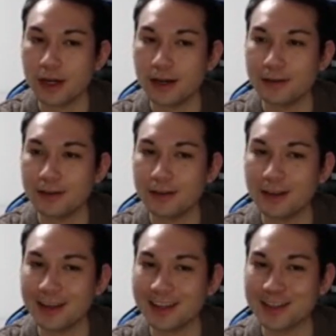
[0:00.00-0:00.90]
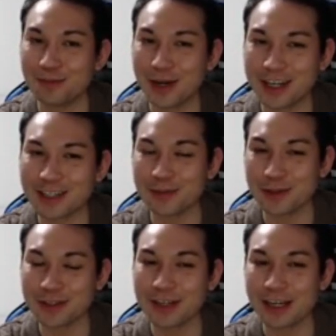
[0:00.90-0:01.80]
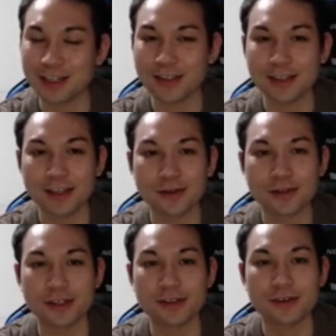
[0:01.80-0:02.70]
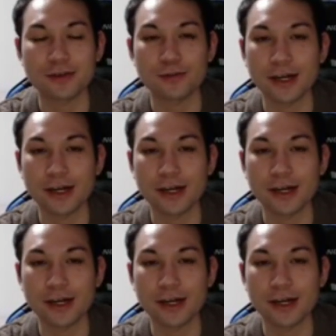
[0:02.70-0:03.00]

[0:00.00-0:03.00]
I think it's impossible to actually kill this group.